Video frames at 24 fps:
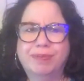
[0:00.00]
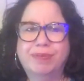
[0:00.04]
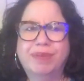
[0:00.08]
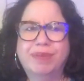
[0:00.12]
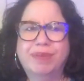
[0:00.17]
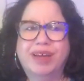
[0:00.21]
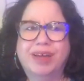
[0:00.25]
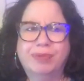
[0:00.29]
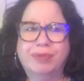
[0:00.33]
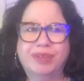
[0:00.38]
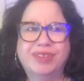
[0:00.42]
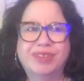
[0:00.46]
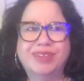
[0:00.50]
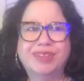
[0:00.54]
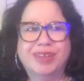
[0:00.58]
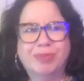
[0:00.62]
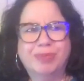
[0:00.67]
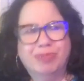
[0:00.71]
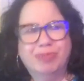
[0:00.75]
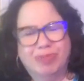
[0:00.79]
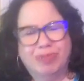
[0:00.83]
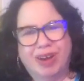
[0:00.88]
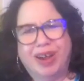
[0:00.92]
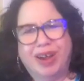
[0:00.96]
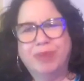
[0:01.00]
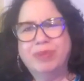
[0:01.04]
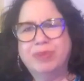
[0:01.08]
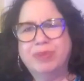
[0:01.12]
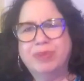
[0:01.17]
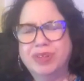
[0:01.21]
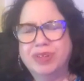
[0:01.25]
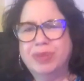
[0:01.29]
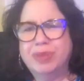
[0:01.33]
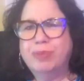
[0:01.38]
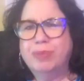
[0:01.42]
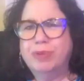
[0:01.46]
I would say
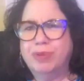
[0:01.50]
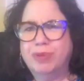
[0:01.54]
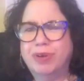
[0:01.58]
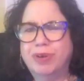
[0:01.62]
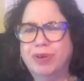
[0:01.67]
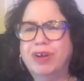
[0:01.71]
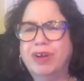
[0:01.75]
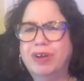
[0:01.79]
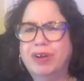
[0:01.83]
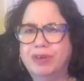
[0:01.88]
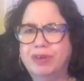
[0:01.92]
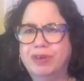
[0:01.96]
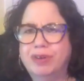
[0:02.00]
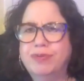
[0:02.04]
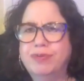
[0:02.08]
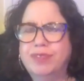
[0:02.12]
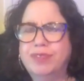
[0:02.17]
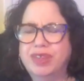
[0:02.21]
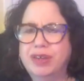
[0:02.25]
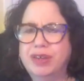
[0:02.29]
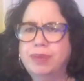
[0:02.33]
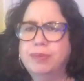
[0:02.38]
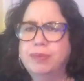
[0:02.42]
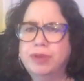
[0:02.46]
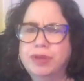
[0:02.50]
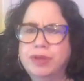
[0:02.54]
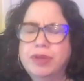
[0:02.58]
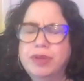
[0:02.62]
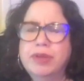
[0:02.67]
probably more of them